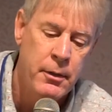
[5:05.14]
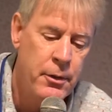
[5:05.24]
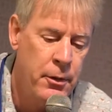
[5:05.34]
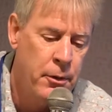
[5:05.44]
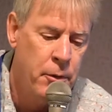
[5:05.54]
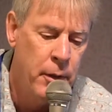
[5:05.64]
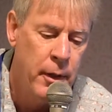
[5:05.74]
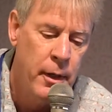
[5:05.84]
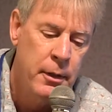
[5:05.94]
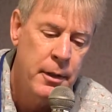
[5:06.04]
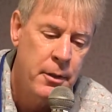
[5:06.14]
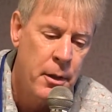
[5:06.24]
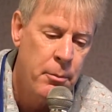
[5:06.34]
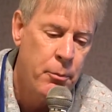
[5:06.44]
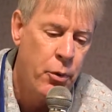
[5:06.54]
to
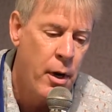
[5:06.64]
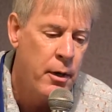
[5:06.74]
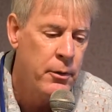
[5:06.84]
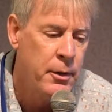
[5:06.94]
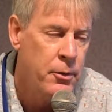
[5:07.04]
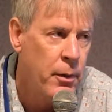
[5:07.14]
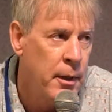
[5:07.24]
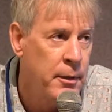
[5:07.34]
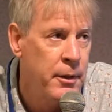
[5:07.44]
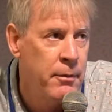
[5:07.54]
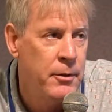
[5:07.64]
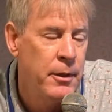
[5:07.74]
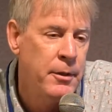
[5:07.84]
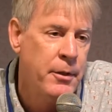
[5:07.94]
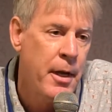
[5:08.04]
determine progress relative to
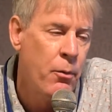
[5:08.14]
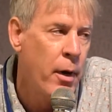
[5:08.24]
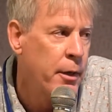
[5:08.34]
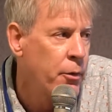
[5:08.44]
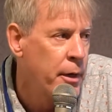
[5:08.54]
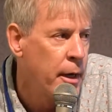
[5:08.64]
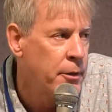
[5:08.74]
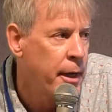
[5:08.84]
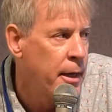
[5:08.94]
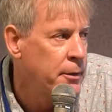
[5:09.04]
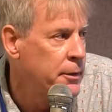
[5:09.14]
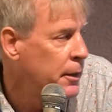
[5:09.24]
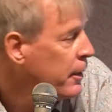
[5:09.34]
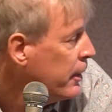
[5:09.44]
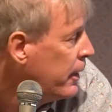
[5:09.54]
the statewide greenhouse gas
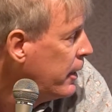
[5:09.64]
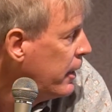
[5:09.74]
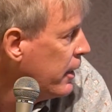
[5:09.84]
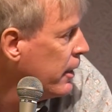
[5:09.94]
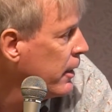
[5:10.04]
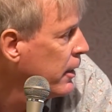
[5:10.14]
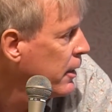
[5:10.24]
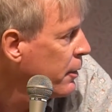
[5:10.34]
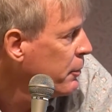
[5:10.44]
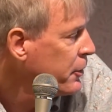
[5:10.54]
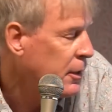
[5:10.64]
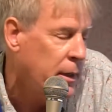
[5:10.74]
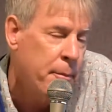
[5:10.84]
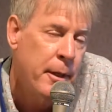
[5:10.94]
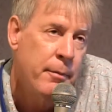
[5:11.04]
emission
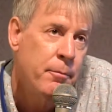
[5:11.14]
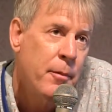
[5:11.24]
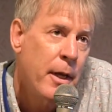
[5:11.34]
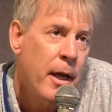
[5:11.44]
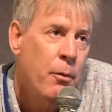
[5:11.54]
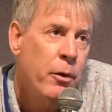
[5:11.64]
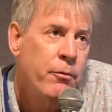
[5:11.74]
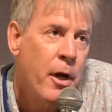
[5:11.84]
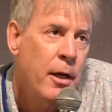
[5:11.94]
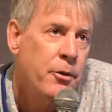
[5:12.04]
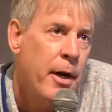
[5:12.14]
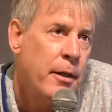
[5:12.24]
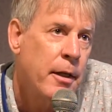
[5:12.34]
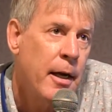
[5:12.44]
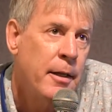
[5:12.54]
limit, and we've
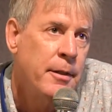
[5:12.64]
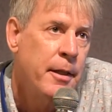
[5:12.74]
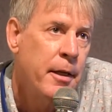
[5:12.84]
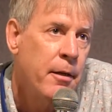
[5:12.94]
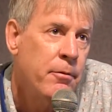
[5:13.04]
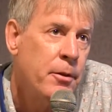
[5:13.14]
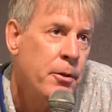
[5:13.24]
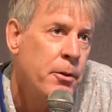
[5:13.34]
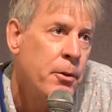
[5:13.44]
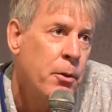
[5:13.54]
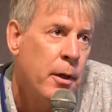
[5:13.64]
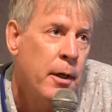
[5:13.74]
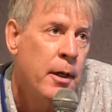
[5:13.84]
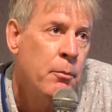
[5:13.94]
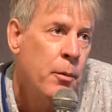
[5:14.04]
contracted ICF
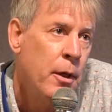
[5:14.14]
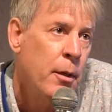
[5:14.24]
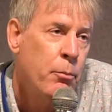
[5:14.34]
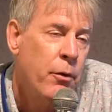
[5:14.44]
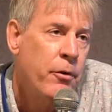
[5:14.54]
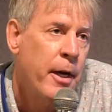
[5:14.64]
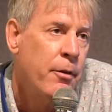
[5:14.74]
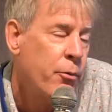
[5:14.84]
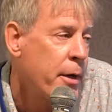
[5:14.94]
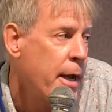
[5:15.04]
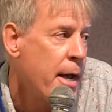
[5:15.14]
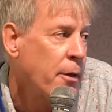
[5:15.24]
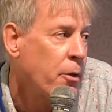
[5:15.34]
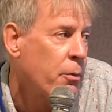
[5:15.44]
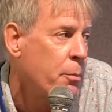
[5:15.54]
to provide 3
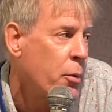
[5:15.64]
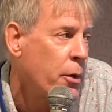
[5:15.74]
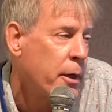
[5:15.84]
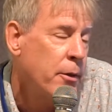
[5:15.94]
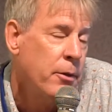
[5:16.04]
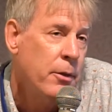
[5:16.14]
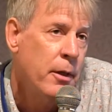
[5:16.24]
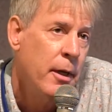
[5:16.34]
annual reports